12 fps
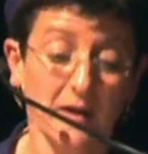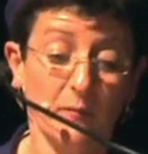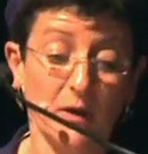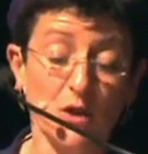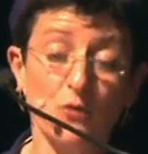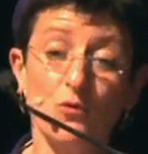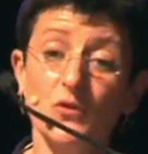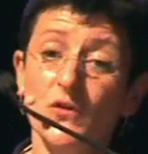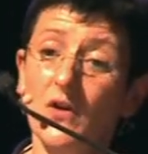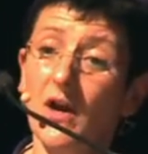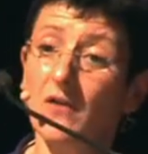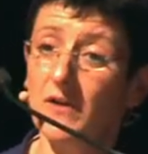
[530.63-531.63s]
But you
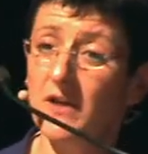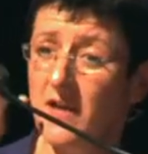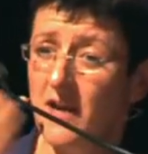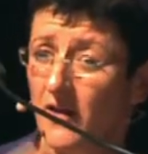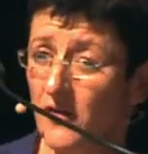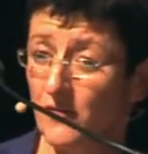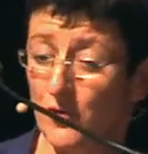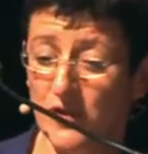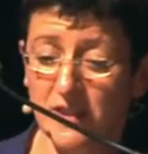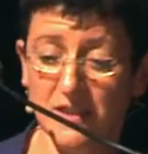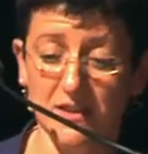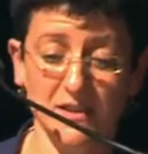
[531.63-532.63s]
also have another
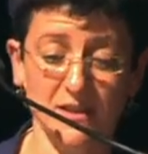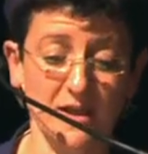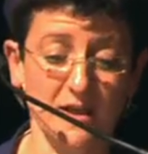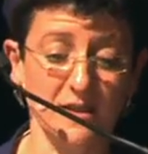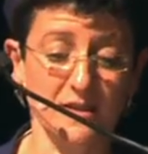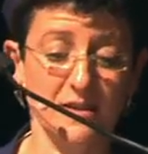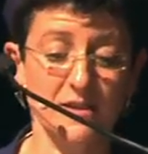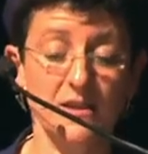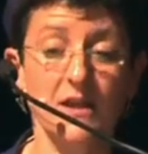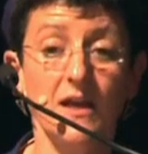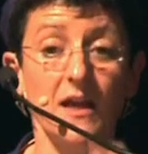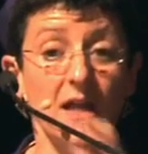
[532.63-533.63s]
voice that says
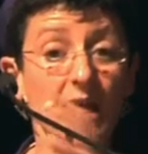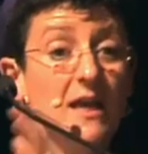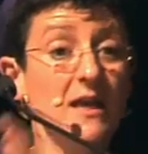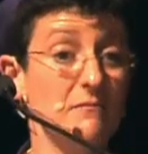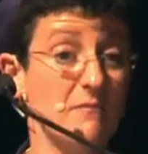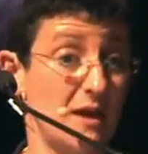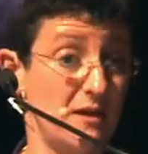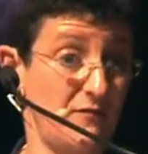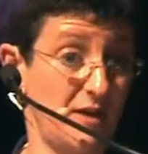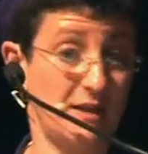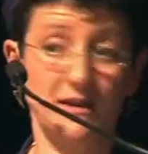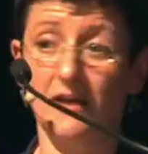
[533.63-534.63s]
he may have
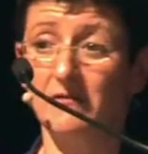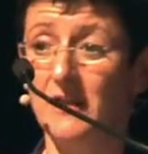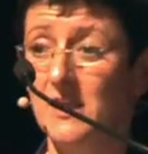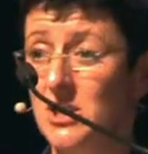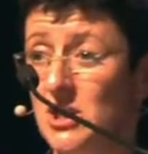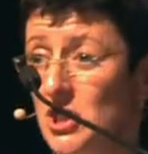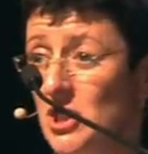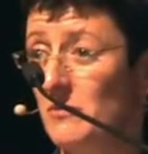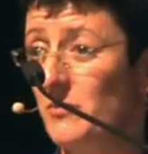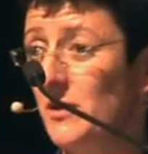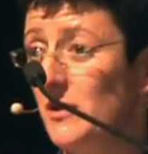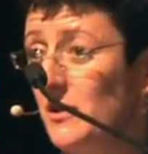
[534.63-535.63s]
had that relationship